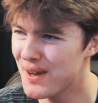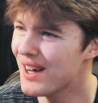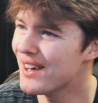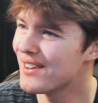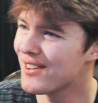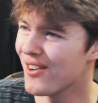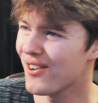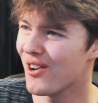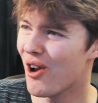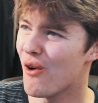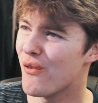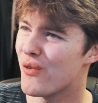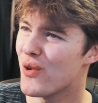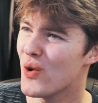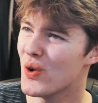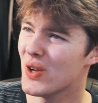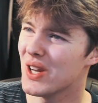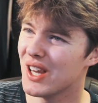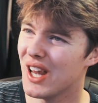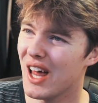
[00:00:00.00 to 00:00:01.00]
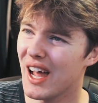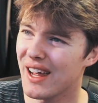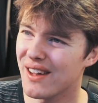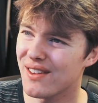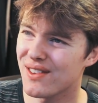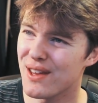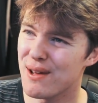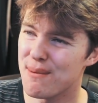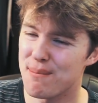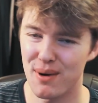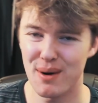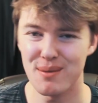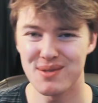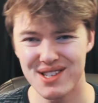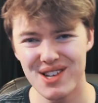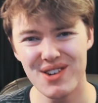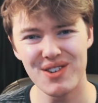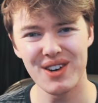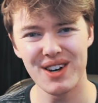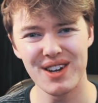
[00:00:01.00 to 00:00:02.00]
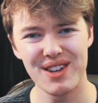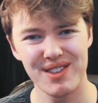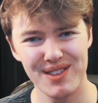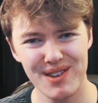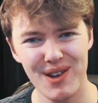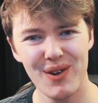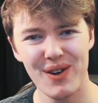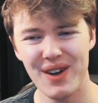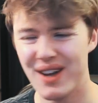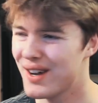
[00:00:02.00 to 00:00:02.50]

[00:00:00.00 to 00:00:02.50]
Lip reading: I don't know if you would like them, but I'm still gonna do it.